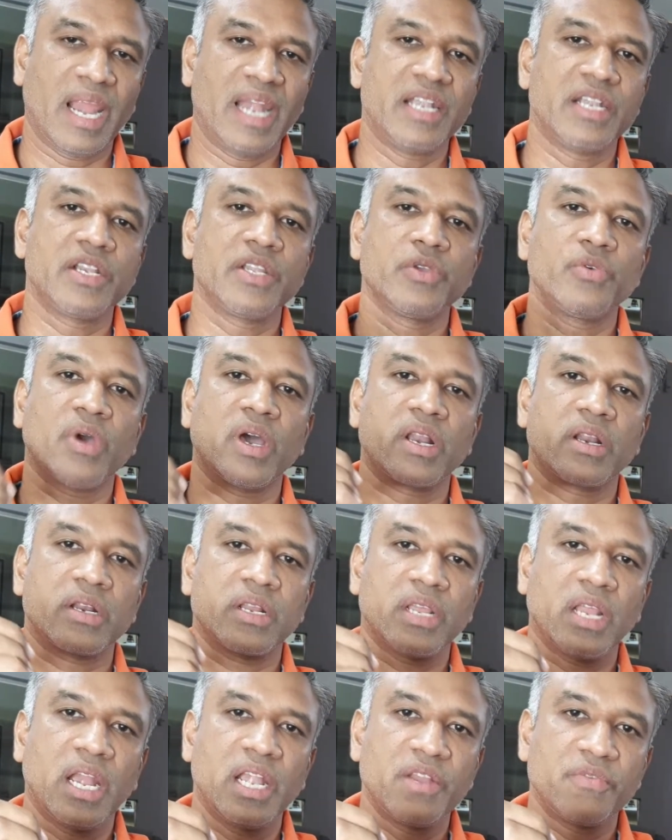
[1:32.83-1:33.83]
and
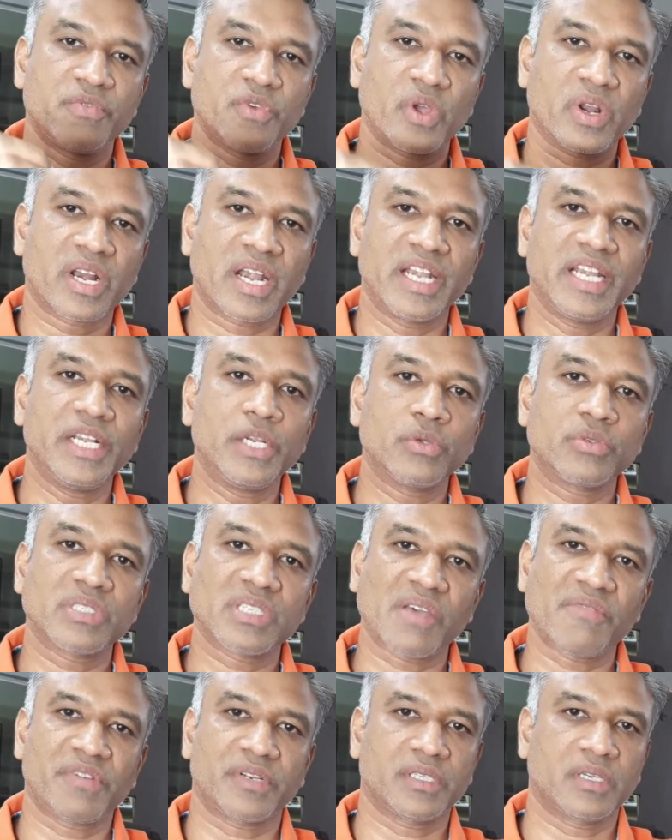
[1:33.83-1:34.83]
if you are ready to
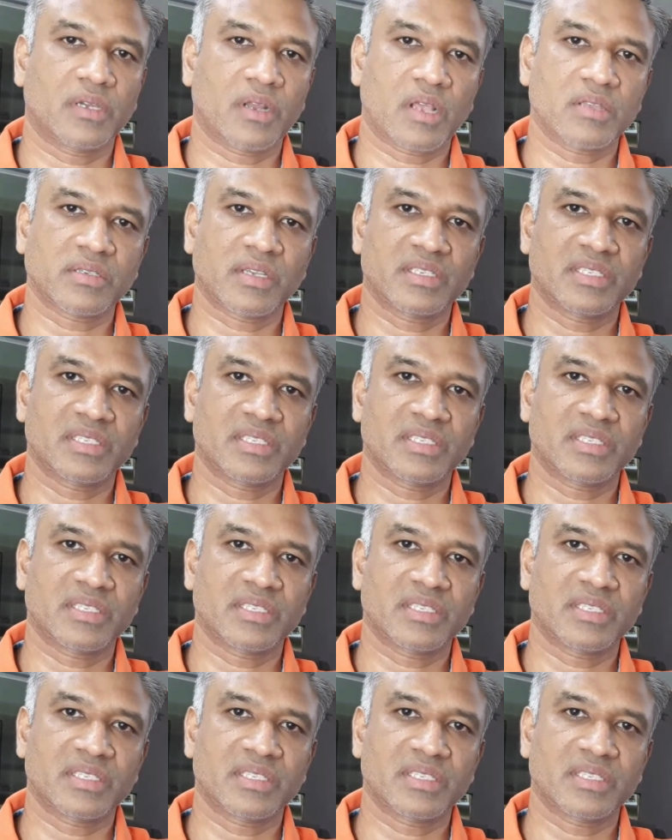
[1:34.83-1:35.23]
suffer the cross